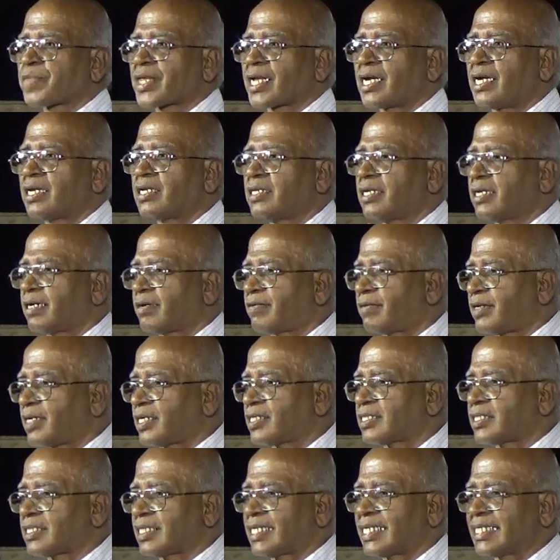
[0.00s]
and there
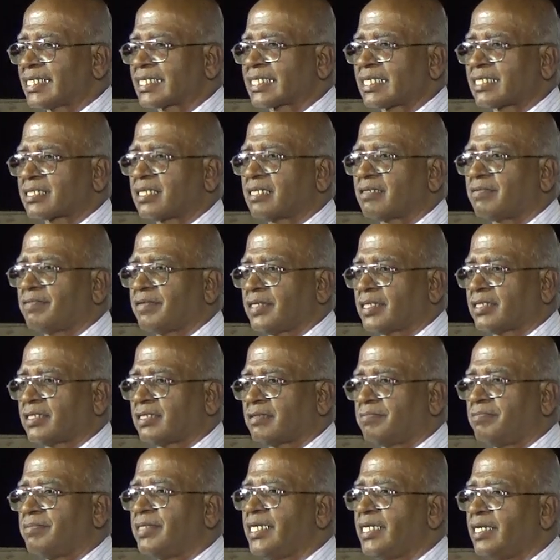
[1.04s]
was a discussion with
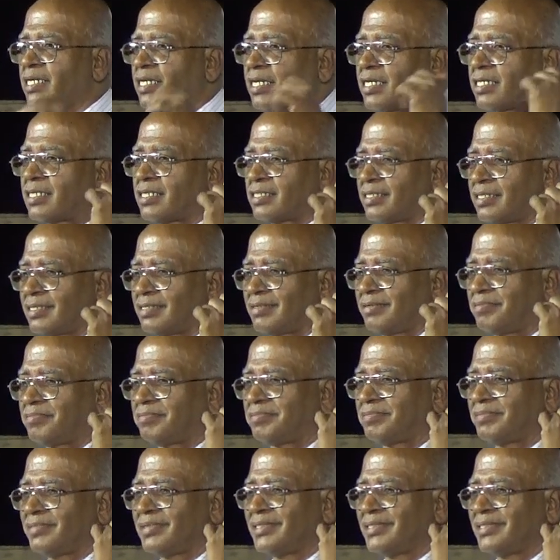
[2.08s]
me and